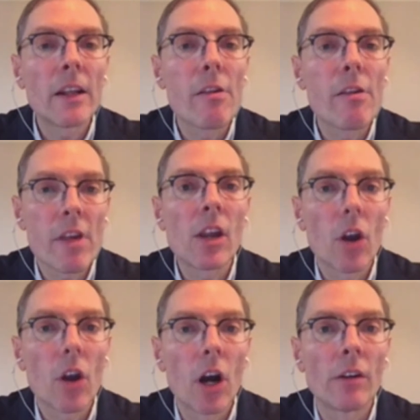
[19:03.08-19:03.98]
think
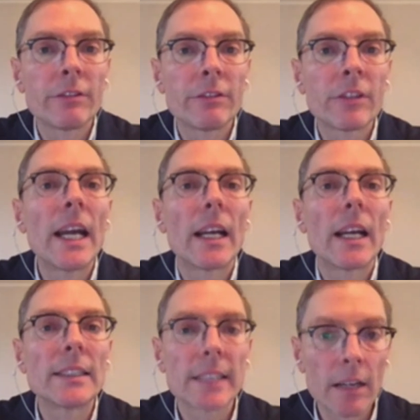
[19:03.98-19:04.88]
of
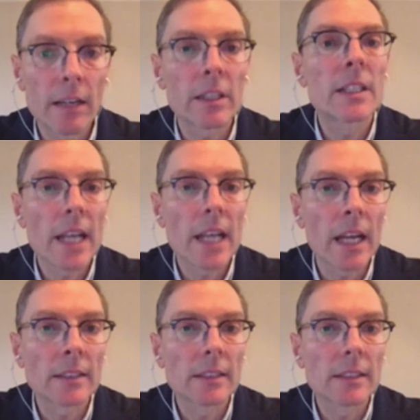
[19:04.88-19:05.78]
sacred
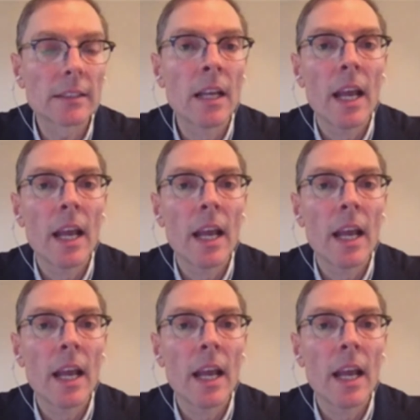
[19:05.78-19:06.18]
texts.